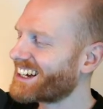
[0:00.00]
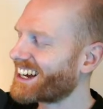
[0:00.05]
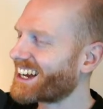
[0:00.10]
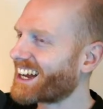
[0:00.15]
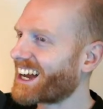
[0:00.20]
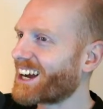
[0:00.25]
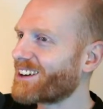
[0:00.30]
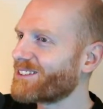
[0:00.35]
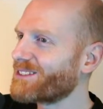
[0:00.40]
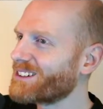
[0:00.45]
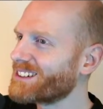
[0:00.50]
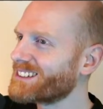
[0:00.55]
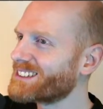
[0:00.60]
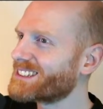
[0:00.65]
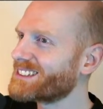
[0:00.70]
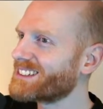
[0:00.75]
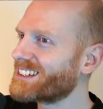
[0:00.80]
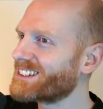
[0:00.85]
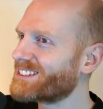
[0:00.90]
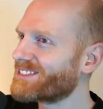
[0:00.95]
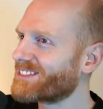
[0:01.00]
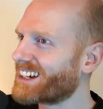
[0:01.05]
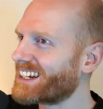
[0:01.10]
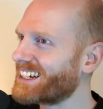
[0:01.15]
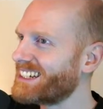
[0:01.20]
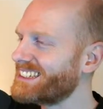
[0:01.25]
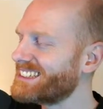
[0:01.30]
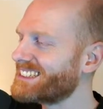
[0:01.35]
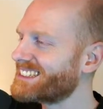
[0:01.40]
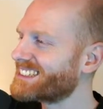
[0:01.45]
would
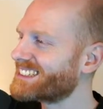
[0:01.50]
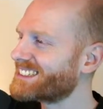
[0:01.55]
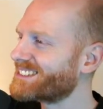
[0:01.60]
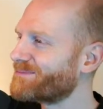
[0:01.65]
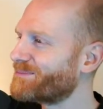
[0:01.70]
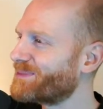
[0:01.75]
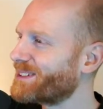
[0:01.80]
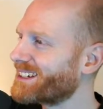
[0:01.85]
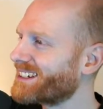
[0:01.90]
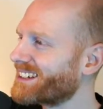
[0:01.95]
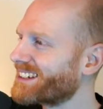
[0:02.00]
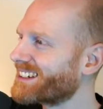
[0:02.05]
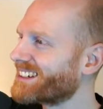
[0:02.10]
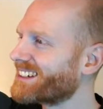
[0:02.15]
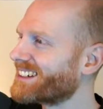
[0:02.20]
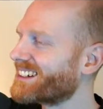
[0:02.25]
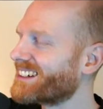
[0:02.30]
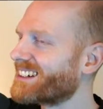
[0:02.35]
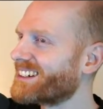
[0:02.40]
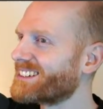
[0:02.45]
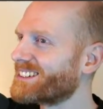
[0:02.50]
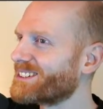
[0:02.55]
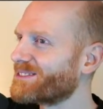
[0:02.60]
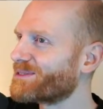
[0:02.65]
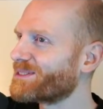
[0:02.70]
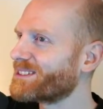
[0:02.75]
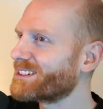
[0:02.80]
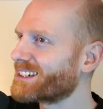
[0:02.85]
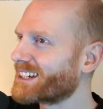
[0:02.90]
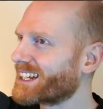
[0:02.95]
advise picking a
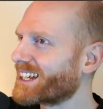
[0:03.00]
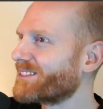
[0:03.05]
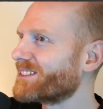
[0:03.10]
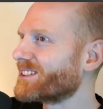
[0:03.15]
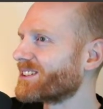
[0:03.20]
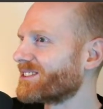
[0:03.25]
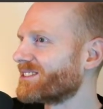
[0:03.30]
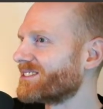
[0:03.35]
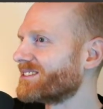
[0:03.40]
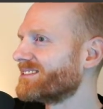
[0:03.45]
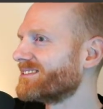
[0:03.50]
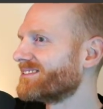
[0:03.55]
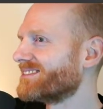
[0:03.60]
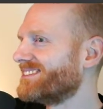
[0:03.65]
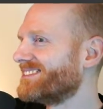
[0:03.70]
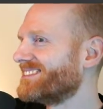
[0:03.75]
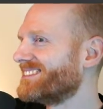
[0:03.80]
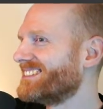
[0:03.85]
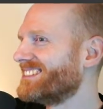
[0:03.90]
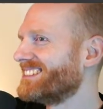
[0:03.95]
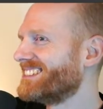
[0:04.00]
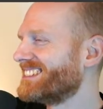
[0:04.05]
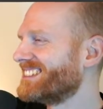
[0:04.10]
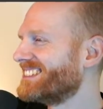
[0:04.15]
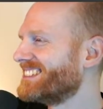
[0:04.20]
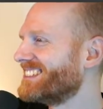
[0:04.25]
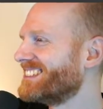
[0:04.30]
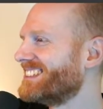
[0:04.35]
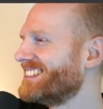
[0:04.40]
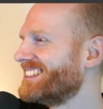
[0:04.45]
different name though,
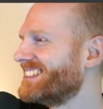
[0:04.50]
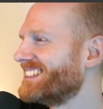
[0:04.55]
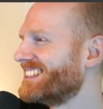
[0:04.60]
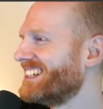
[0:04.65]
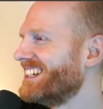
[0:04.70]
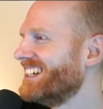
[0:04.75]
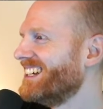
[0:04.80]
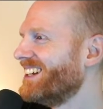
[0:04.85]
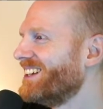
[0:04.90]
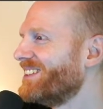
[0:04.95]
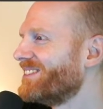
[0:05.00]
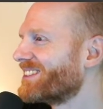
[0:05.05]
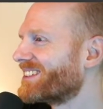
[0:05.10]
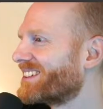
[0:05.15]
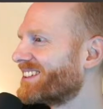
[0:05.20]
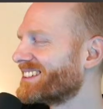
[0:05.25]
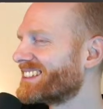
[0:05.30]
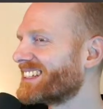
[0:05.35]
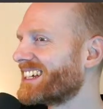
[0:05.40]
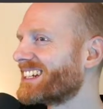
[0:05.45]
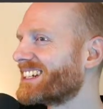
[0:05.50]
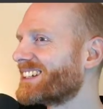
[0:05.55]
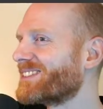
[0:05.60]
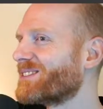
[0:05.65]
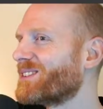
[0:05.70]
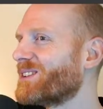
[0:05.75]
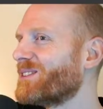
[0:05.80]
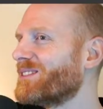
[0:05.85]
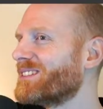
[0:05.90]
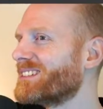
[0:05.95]
because at the
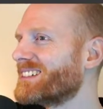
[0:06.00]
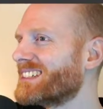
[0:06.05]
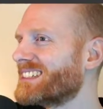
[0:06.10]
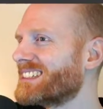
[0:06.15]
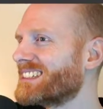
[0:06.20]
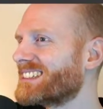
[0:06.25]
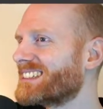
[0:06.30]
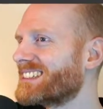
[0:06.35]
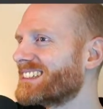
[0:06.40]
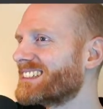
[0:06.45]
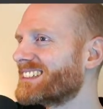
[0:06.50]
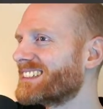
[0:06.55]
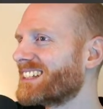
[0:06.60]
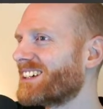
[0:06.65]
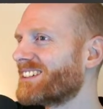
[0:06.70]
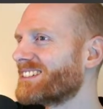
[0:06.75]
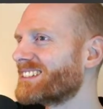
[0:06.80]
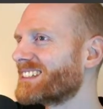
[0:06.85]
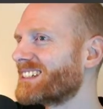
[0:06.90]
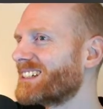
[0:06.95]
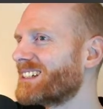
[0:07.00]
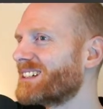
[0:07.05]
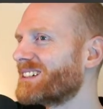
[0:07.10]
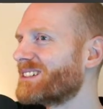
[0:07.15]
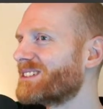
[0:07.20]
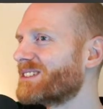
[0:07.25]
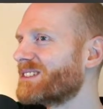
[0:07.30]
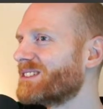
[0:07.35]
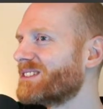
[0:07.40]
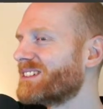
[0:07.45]
moment this sounds a little
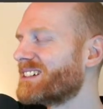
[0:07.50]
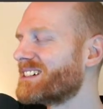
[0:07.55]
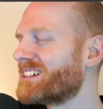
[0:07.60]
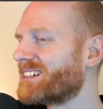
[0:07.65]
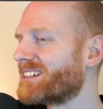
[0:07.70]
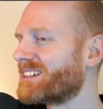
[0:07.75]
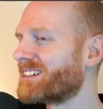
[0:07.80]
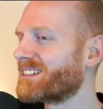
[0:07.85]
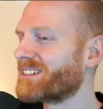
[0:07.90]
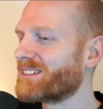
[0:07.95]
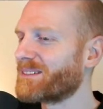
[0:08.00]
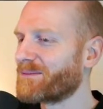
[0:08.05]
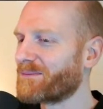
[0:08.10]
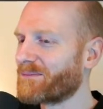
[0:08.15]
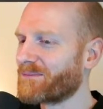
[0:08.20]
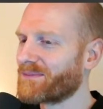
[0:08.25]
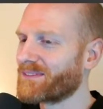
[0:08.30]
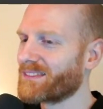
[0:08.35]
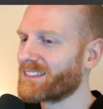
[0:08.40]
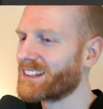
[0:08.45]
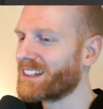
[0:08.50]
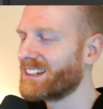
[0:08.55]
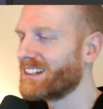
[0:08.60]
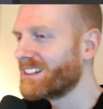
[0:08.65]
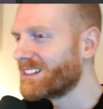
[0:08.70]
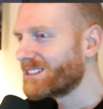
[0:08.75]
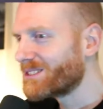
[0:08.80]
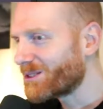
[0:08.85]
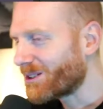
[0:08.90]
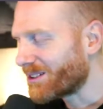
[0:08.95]
too
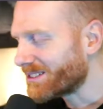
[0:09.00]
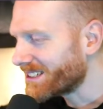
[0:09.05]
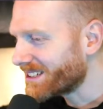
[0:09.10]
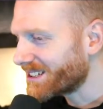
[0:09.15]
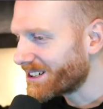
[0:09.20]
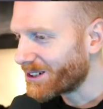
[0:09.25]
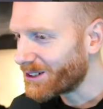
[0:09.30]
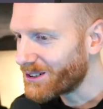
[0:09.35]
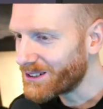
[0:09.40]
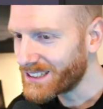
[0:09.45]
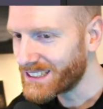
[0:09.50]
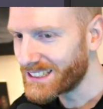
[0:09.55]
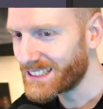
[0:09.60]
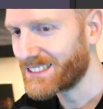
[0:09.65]
on the nose,